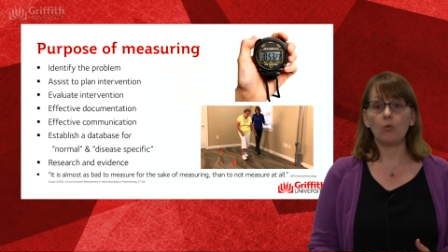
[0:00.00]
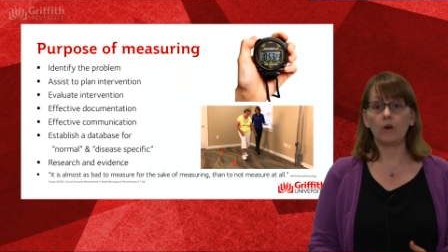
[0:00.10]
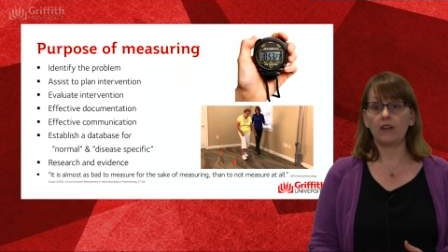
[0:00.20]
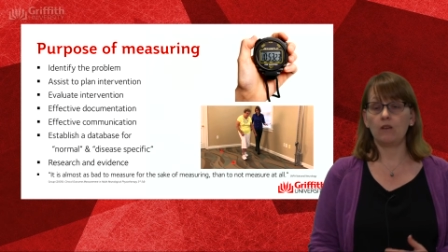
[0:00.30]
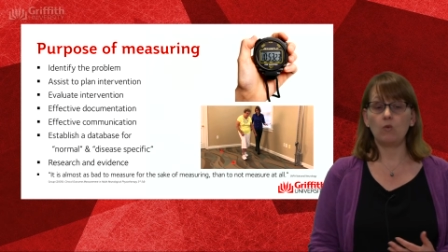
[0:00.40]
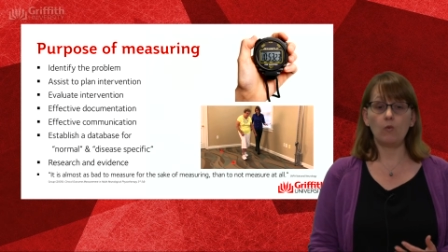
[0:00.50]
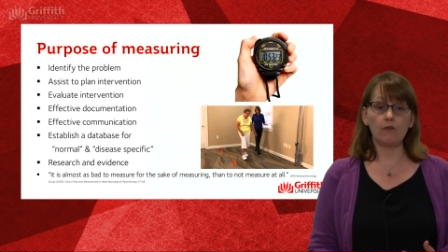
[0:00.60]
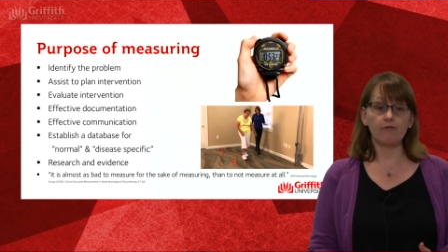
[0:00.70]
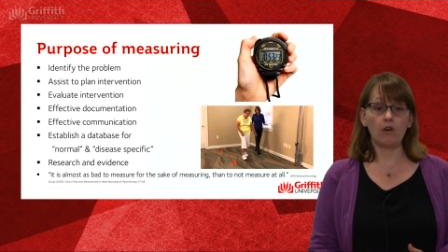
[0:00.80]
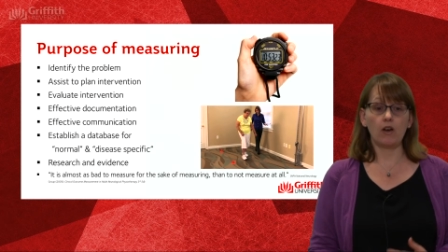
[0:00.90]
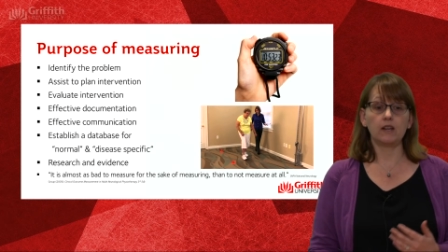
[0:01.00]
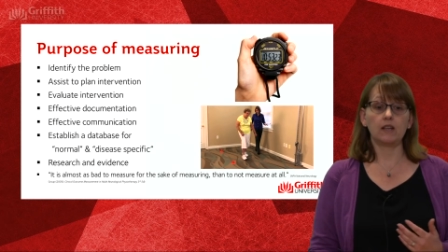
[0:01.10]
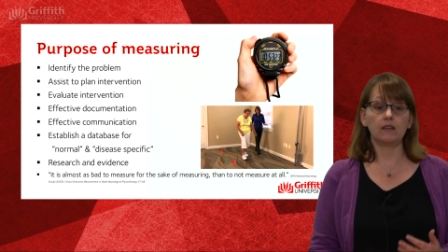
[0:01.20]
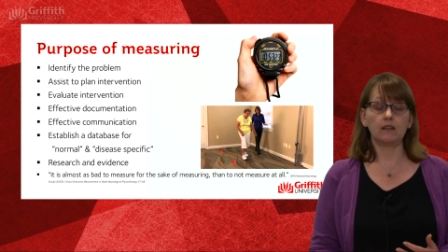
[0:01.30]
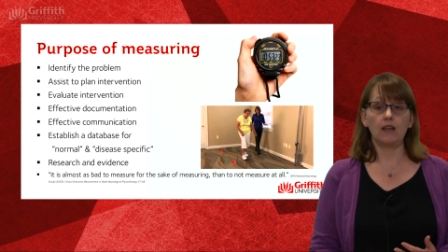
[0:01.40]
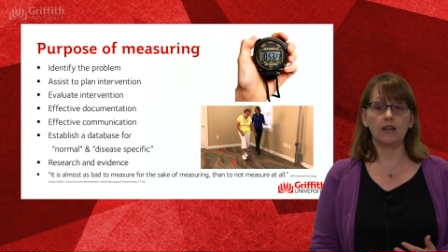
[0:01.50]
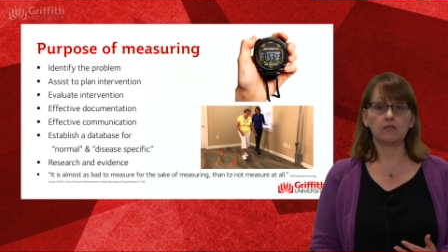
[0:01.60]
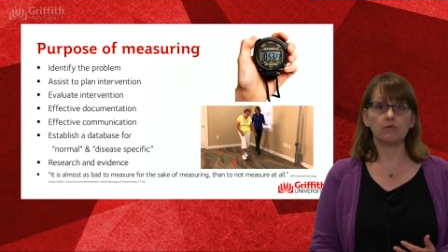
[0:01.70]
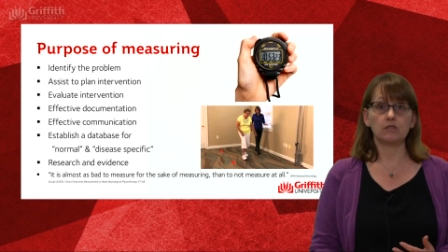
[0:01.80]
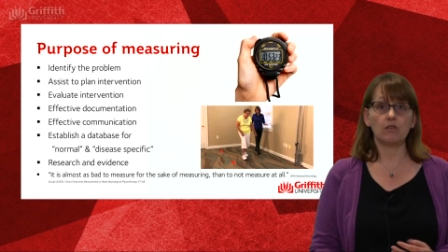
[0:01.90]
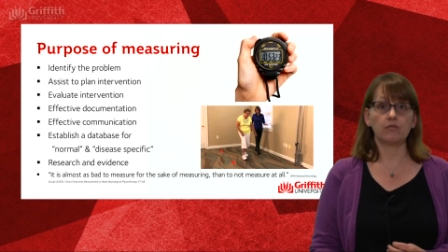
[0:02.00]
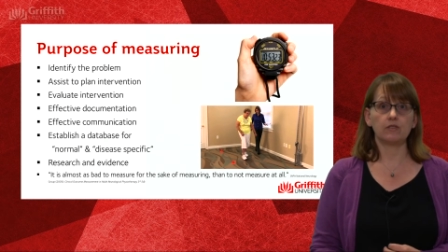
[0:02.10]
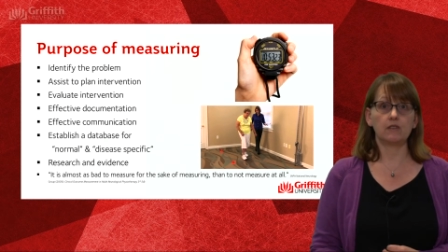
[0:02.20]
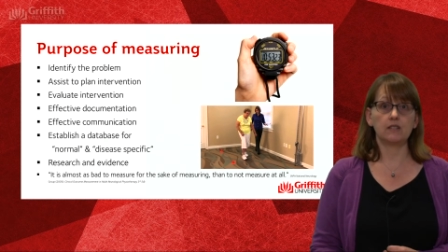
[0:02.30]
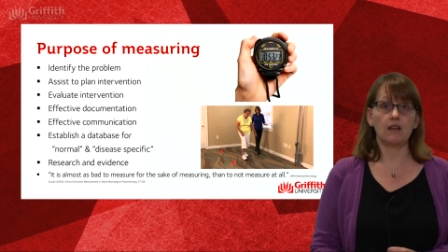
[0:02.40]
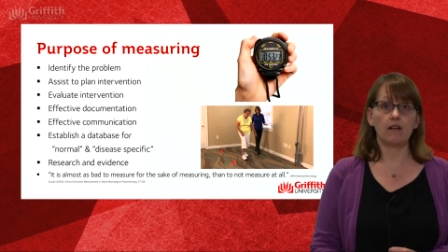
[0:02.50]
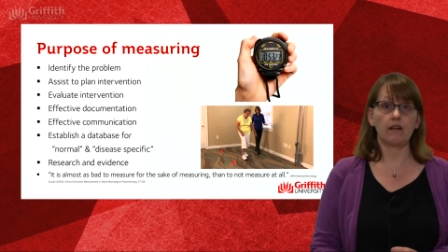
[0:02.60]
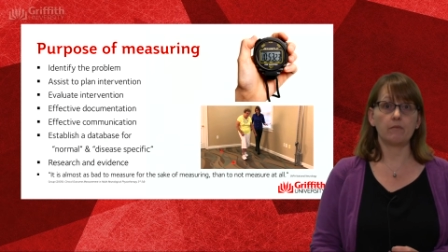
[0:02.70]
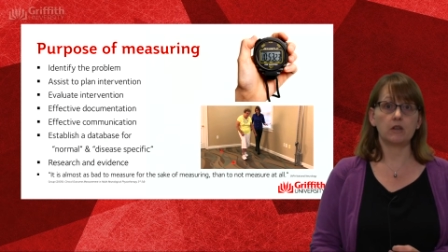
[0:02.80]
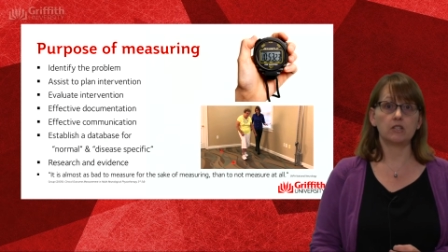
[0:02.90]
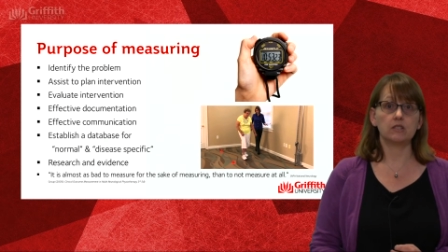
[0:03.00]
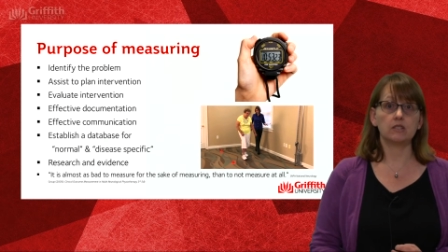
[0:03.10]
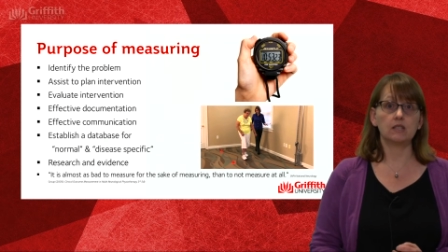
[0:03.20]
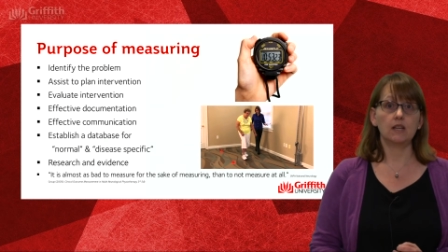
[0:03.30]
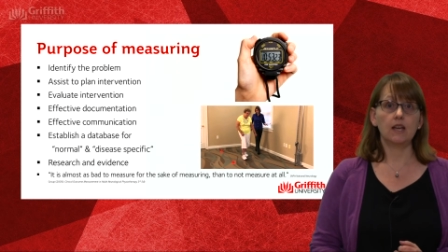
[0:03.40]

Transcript: we're finding as a result of these outcome measures.